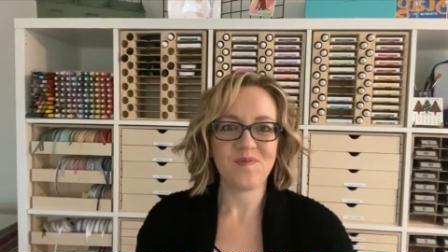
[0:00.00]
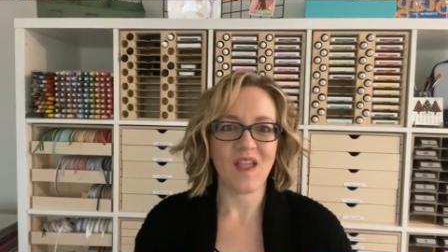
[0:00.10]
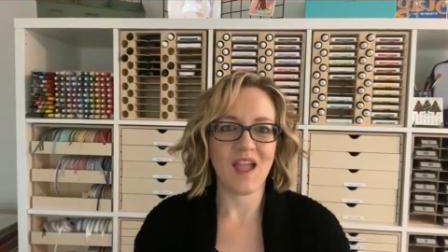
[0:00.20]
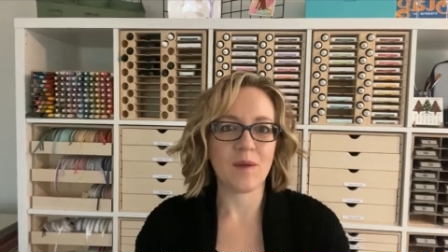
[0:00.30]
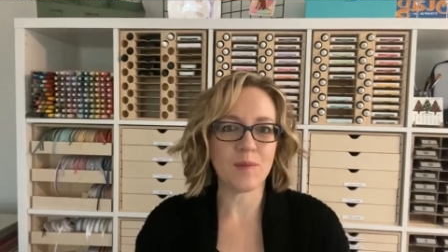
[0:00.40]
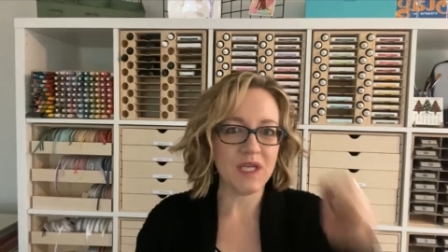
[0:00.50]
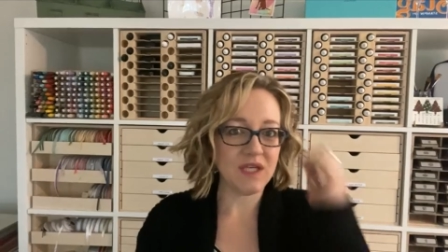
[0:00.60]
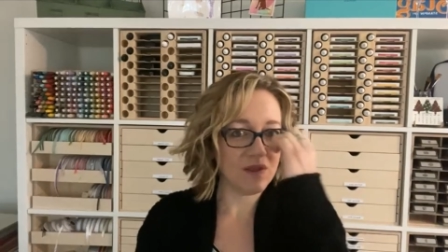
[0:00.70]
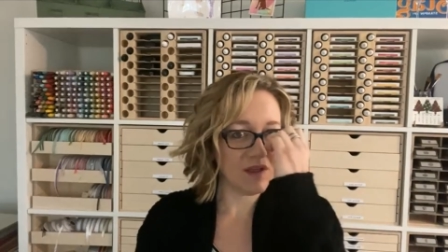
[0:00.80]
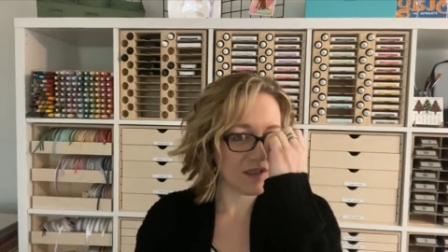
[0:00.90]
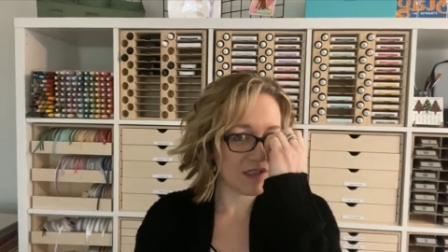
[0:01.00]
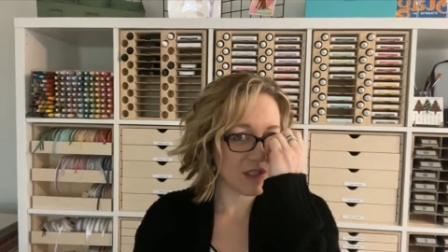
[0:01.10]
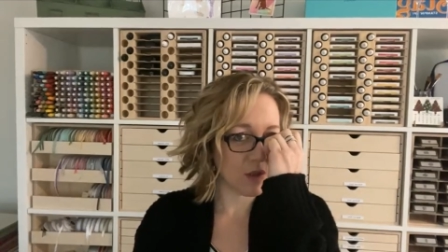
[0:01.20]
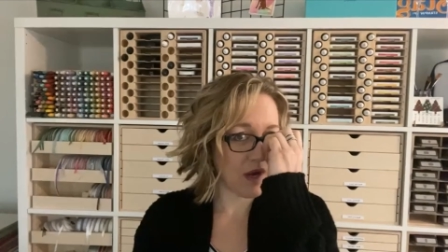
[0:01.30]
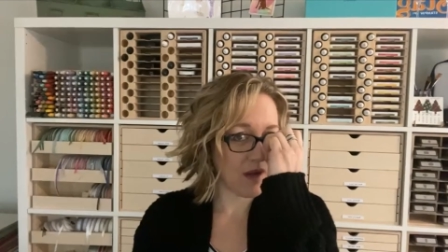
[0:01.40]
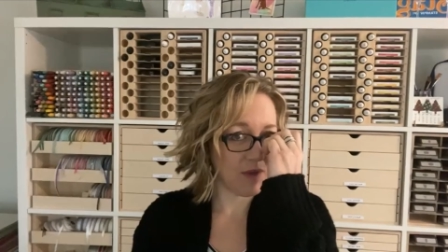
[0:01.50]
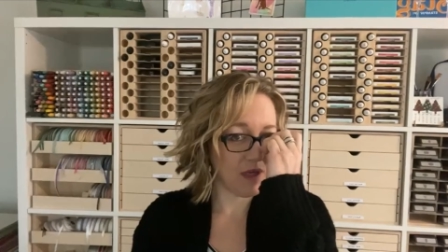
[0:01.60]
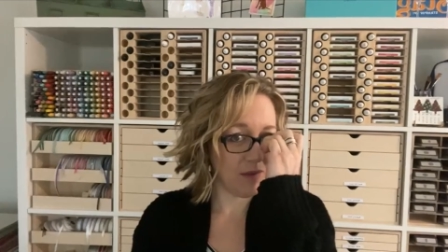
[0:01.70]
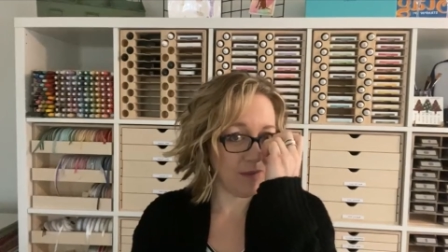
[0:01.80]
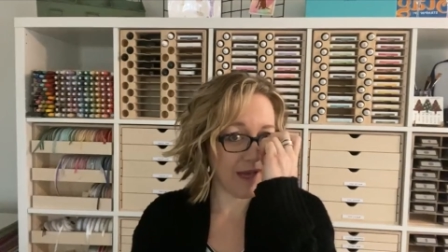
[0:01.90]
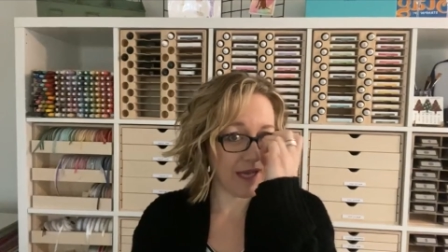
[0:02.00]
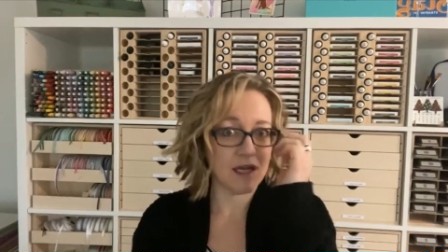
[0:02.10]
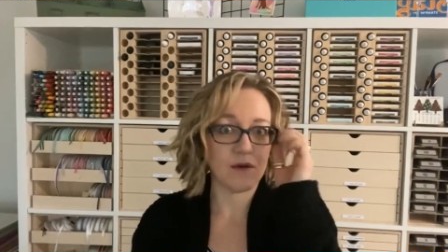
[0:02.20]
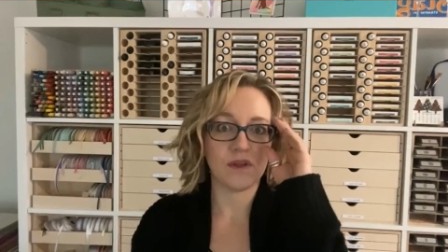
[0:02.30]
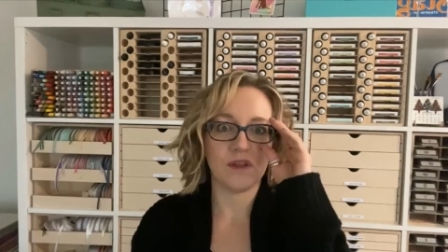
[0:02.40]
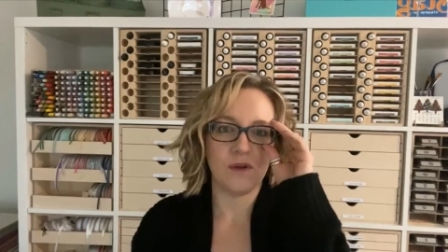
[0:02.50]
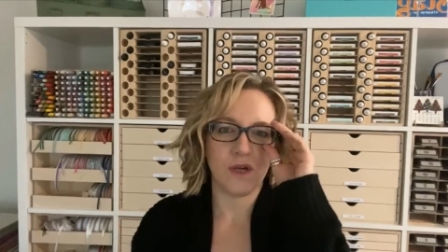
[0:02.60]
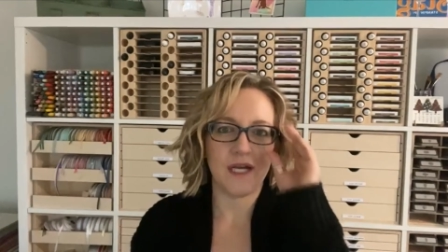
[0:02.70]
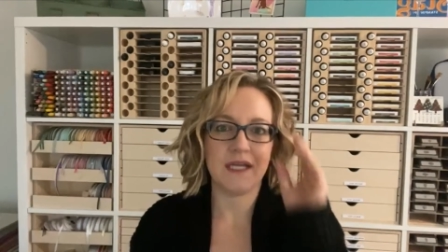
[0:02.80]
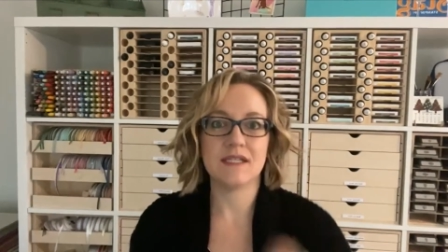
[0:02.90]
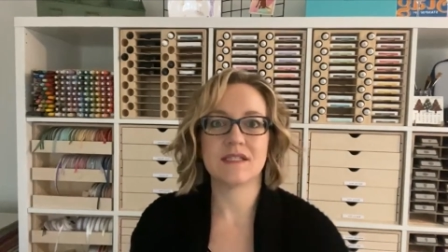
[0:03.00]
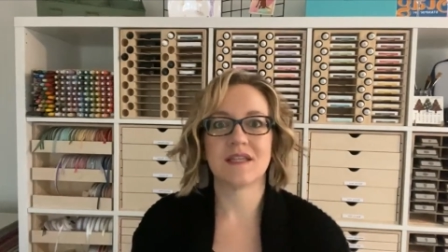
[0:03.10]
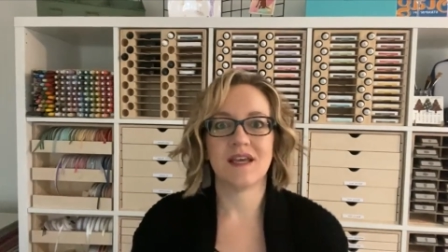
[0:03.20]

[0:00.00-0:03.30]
Happy New Year. So happy to be back here with you guys.